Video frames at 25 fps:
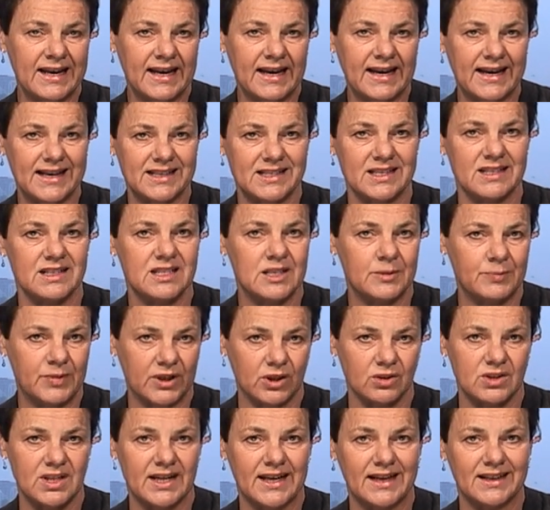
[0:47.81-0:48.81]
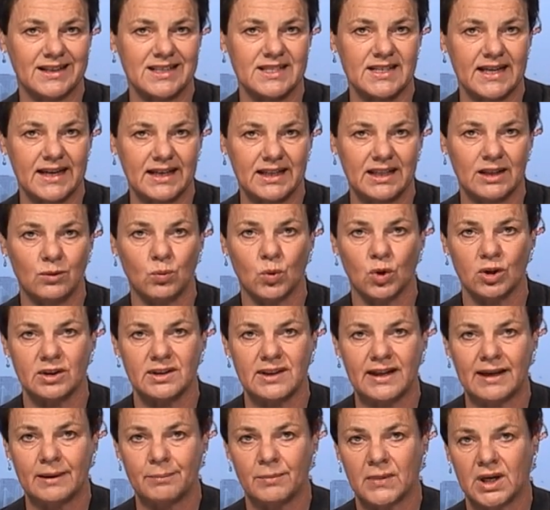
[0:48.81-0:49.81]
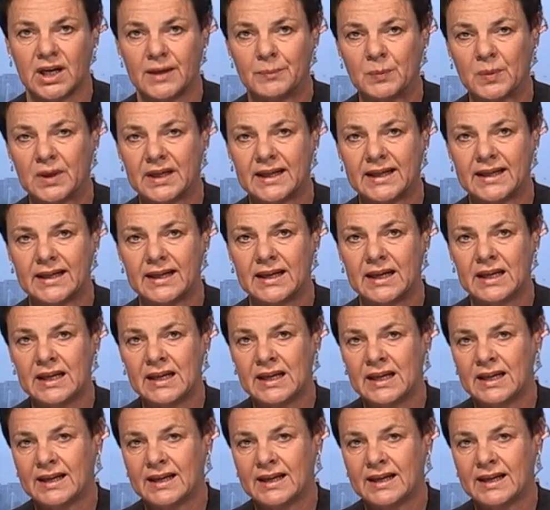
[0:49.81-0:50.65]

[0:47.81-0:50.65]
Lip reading: hasn't spelt out exactly what that might be.